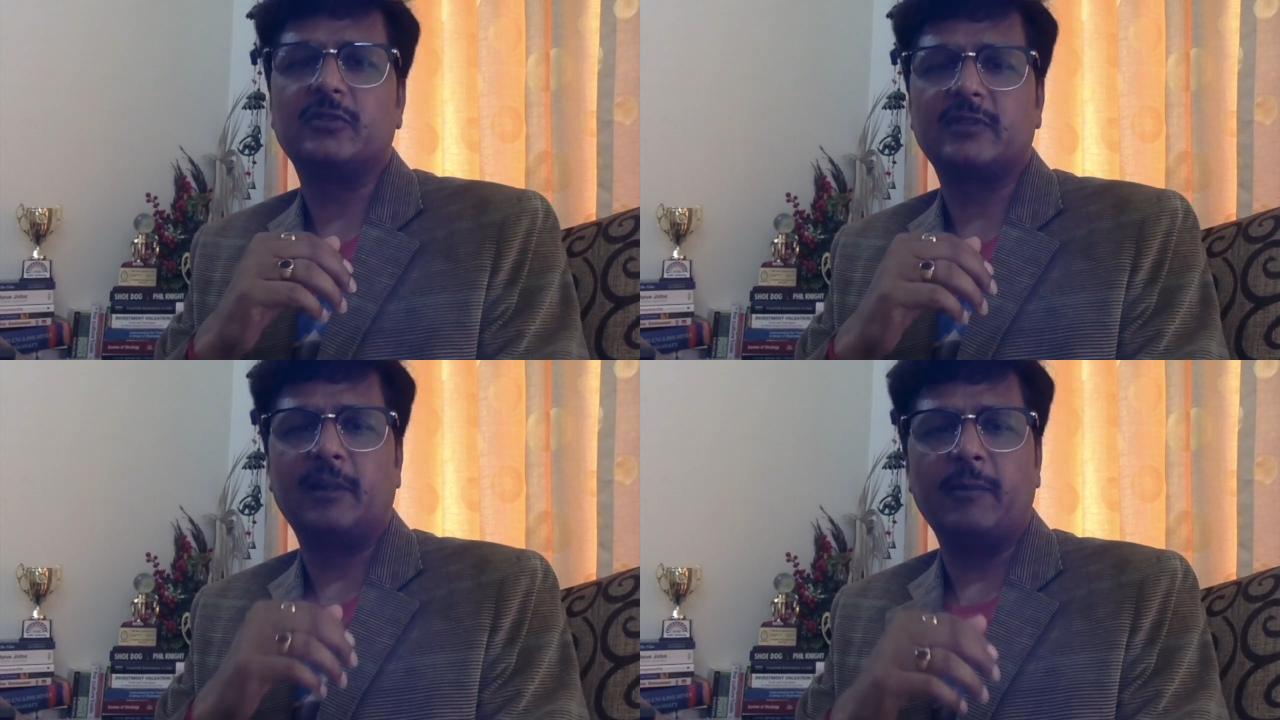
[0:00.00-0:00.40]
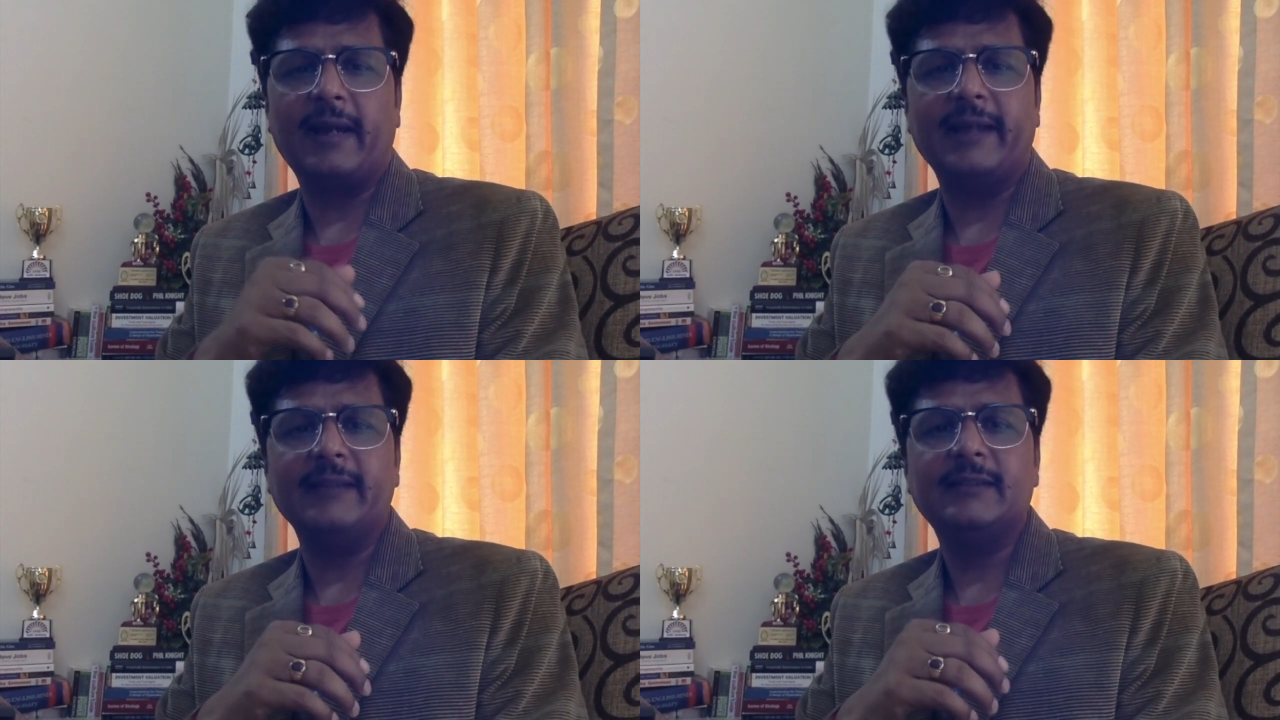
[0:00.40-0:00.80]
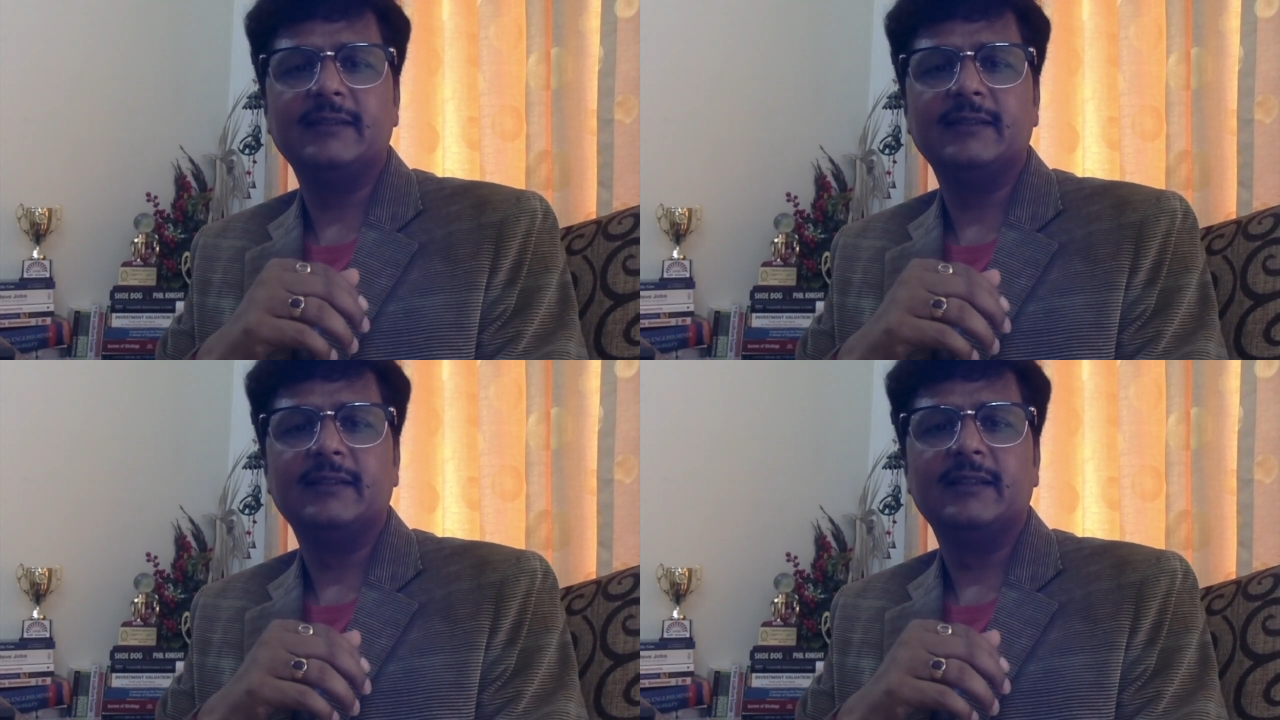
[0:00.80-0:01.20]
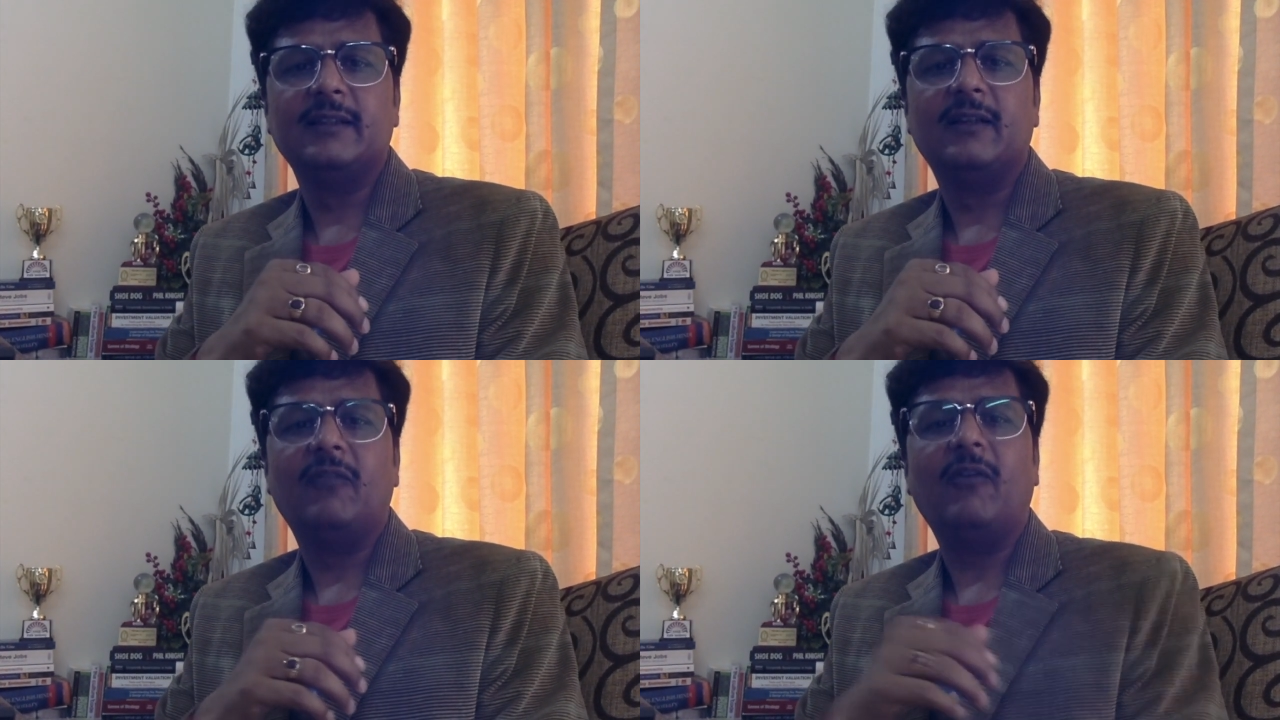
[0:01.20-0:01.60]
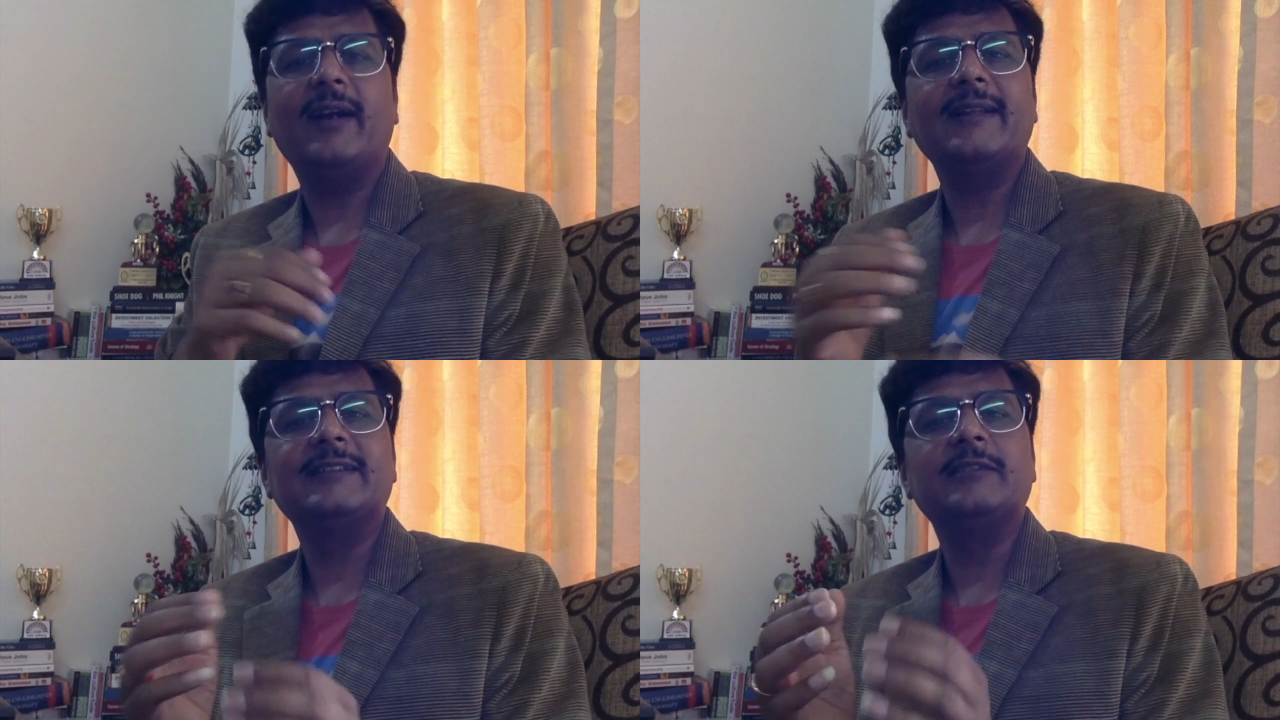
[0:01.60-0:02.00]
to summarize,
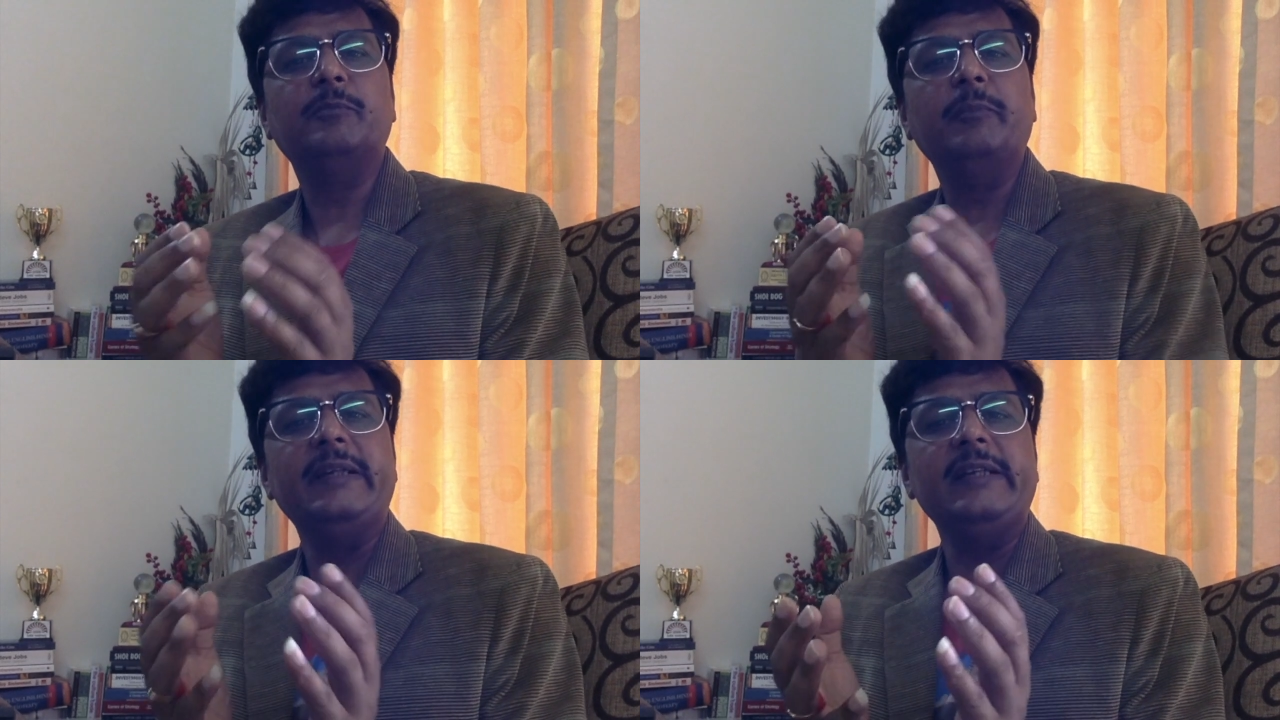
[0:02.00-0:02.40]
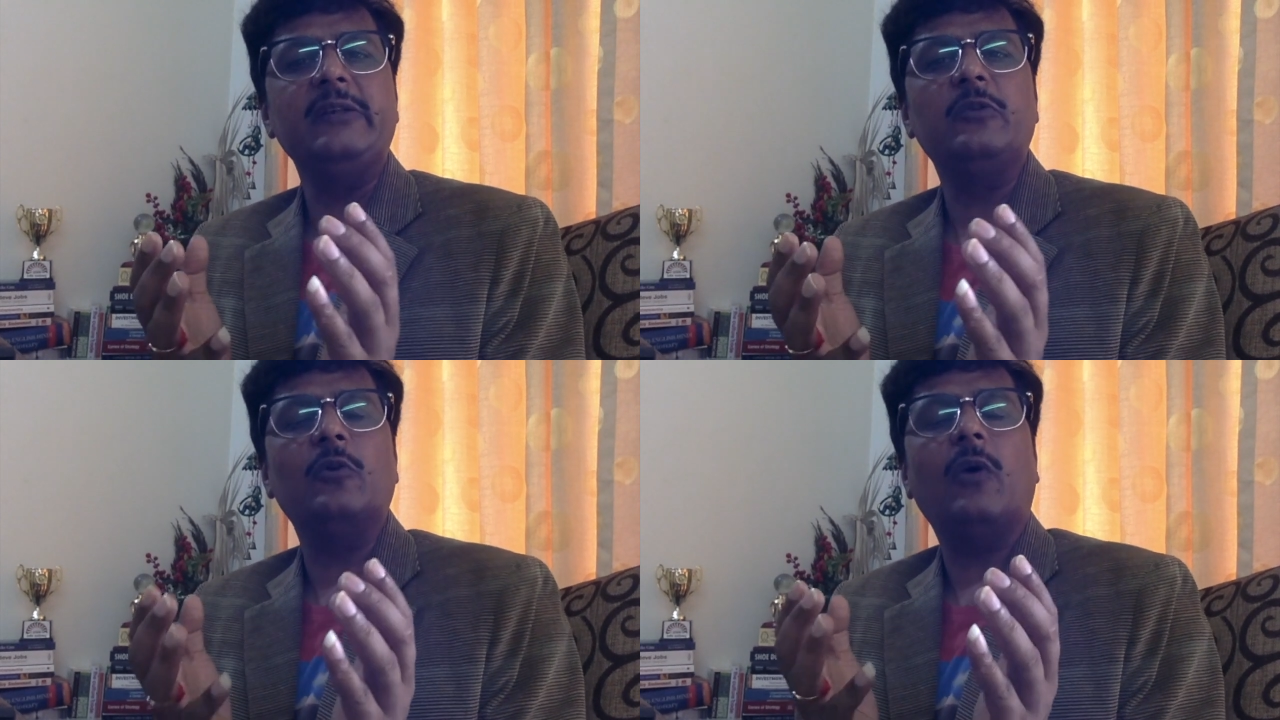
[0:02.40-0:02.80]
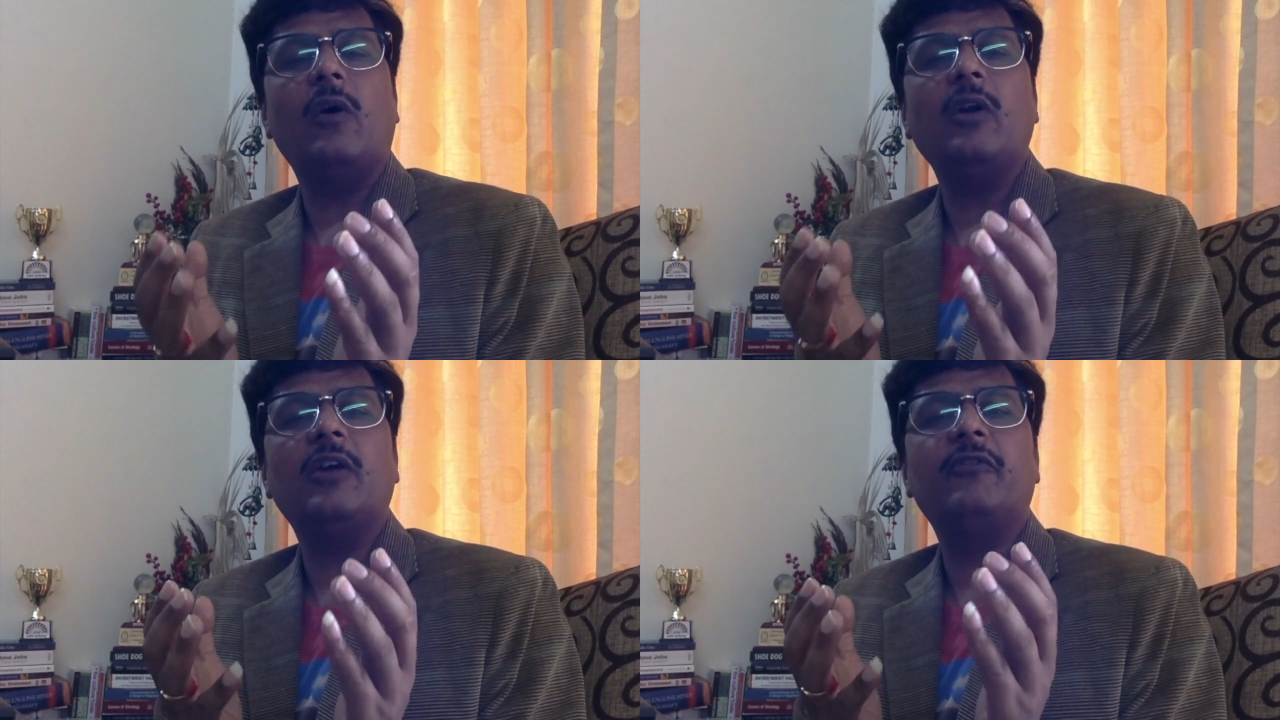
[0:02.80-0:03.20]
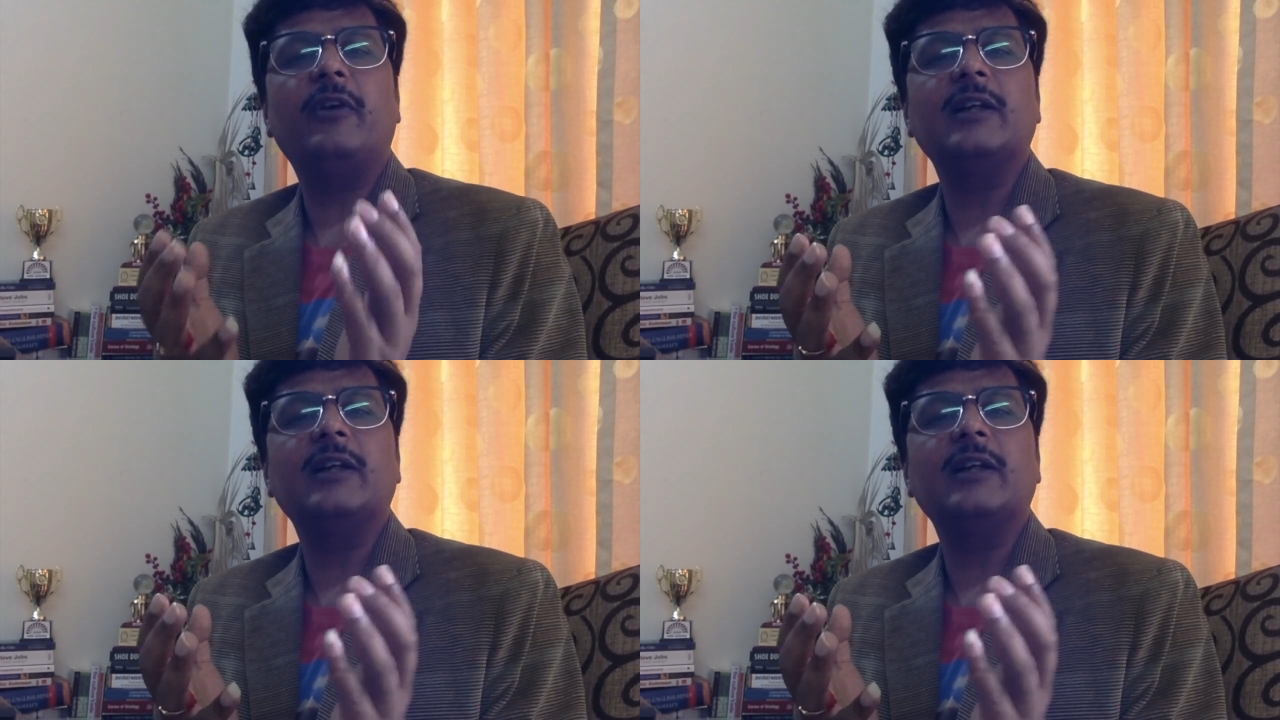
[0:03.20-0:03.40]
what does it mean to all of